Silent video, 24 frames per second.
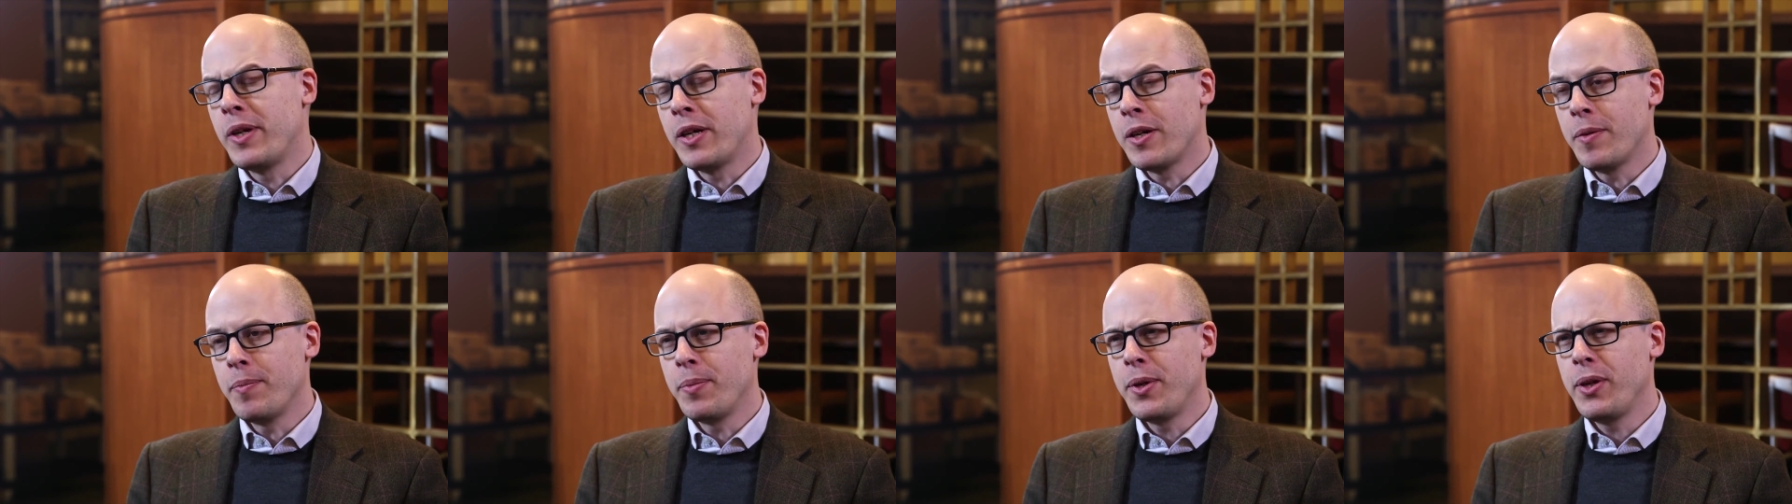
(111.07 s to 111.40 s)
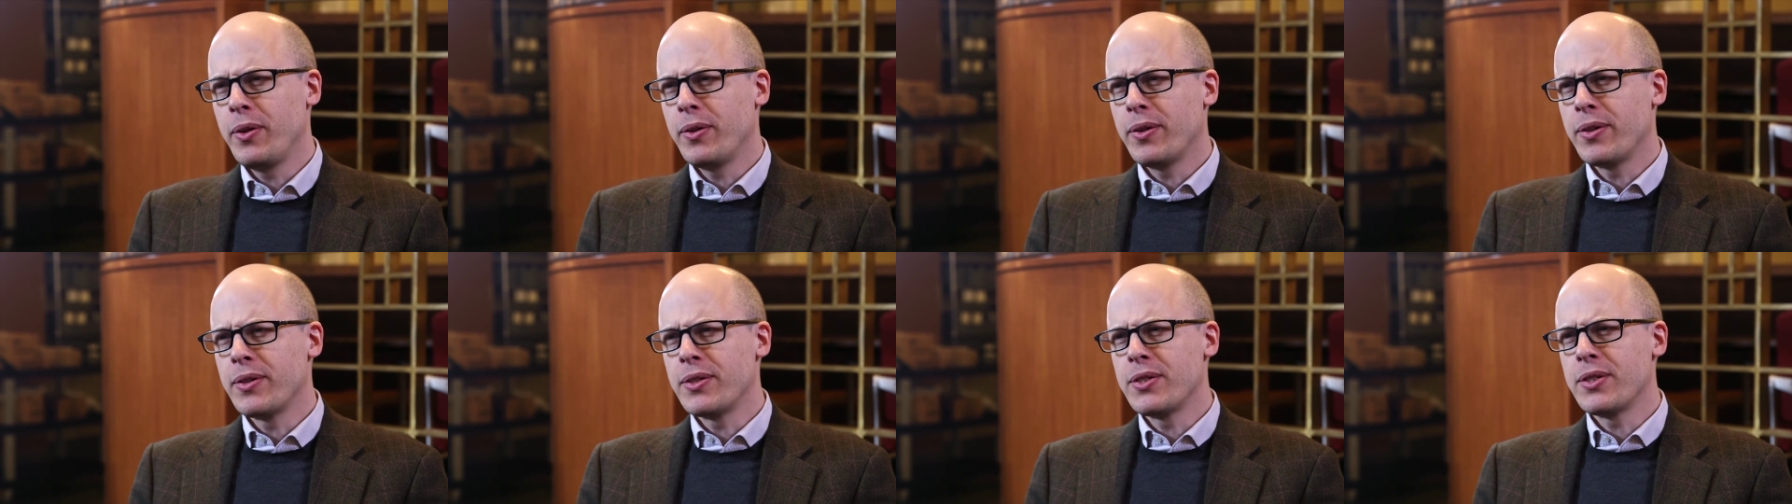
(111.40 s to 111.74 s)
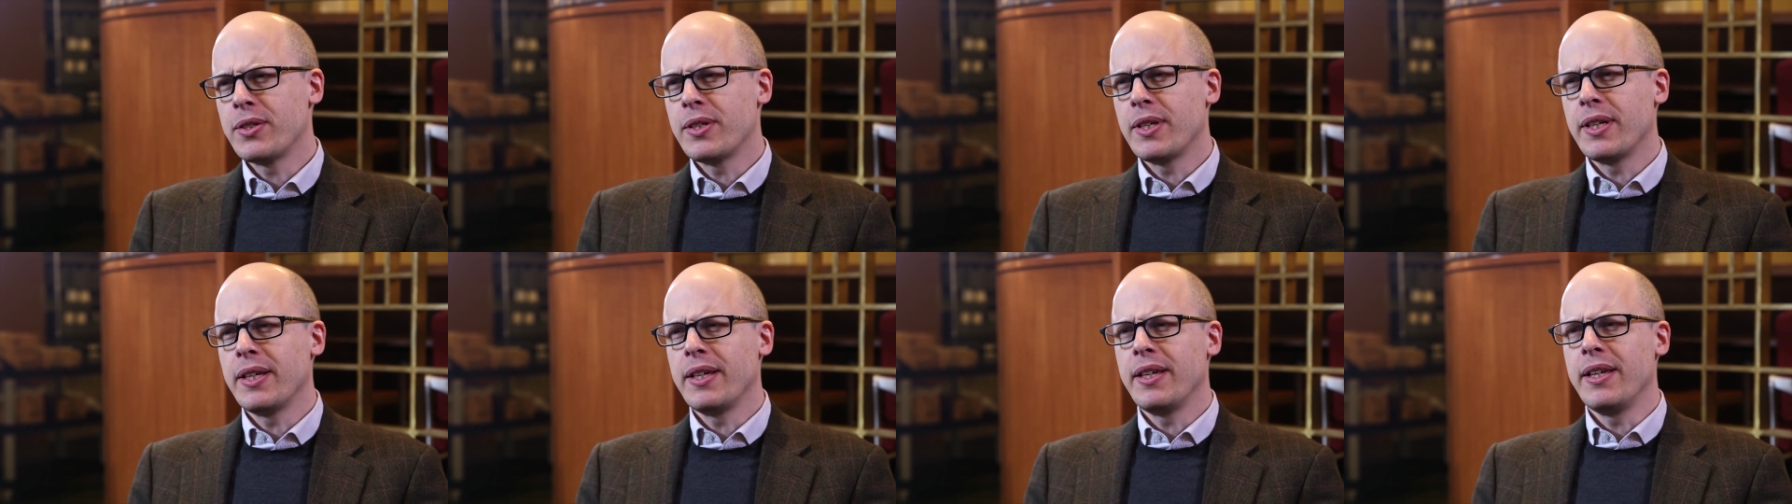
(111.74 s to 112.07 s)

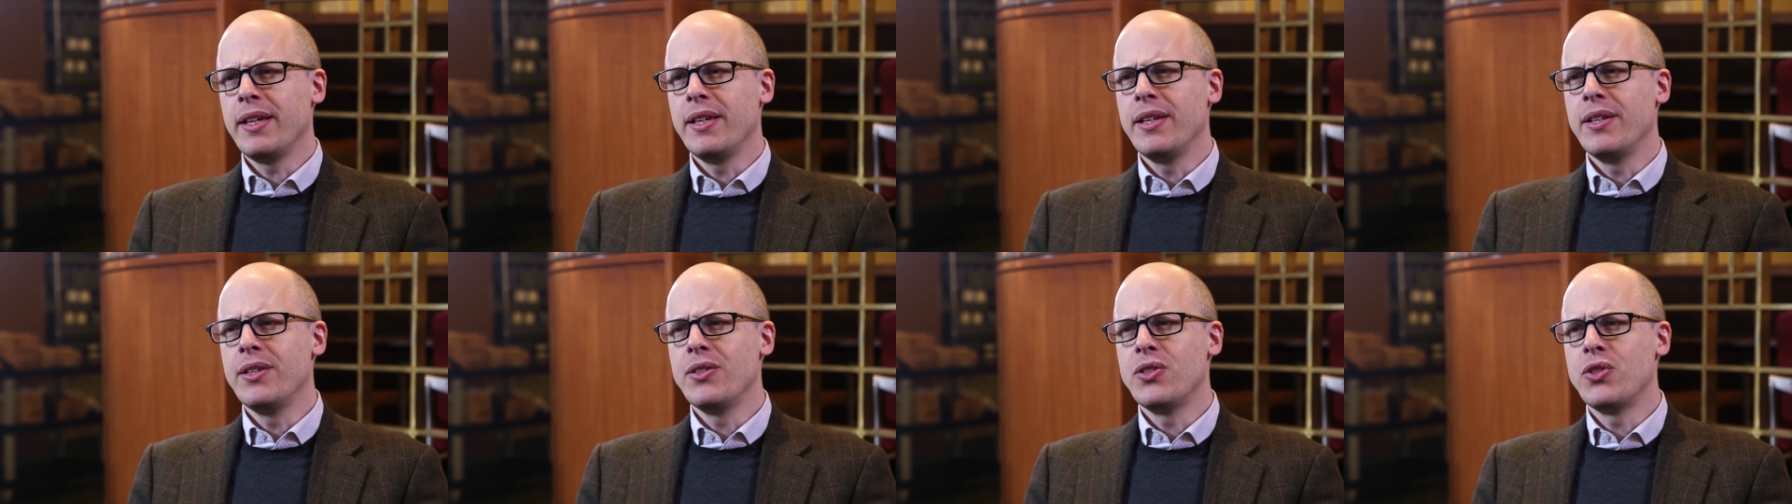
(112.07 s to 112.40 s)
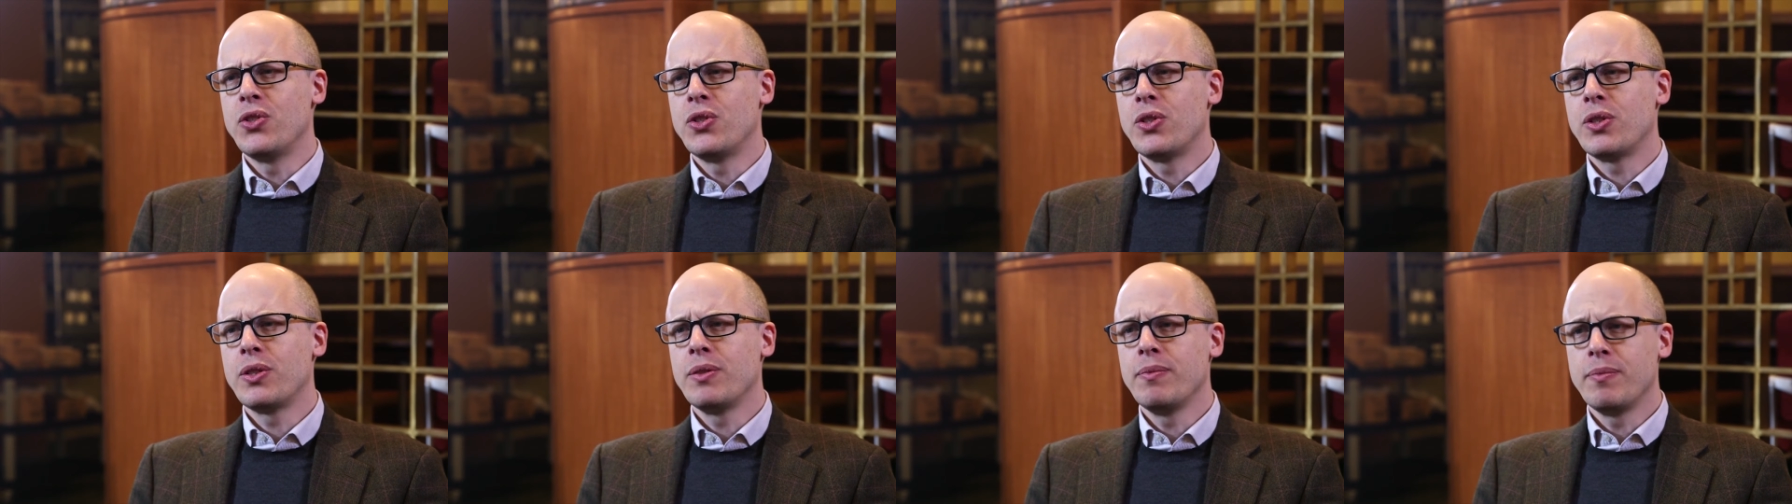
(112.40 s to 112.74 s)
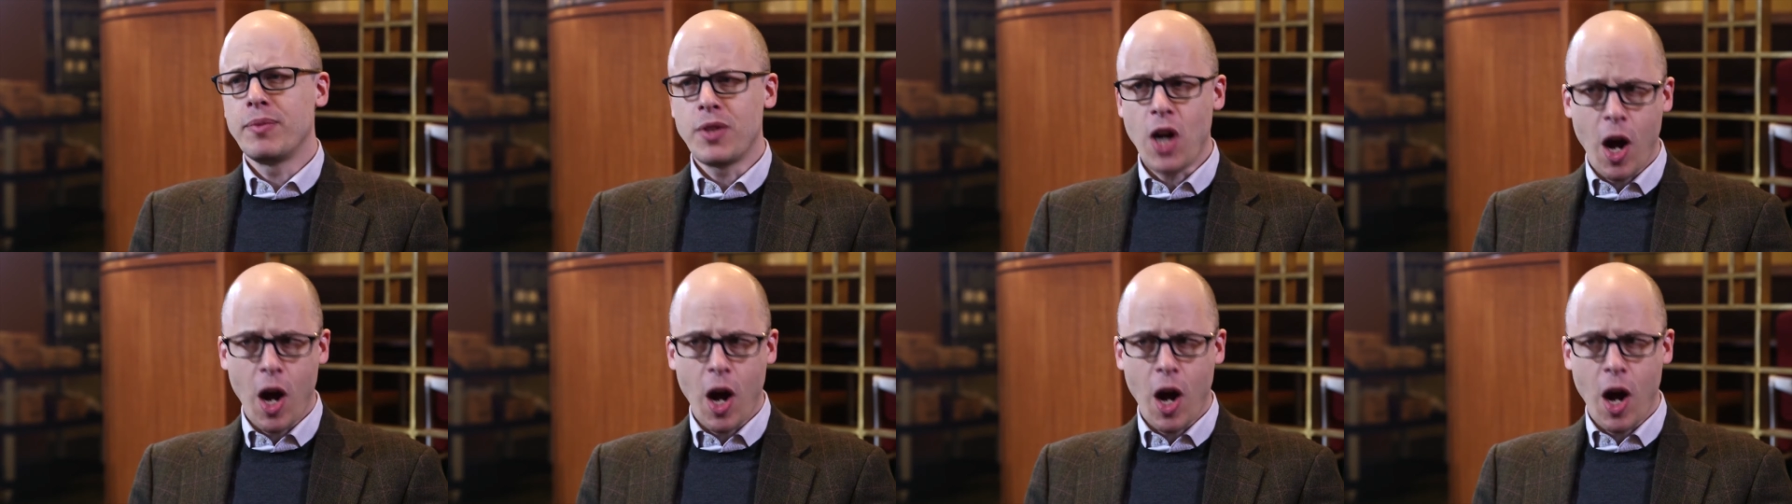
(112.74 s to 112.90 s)
computers is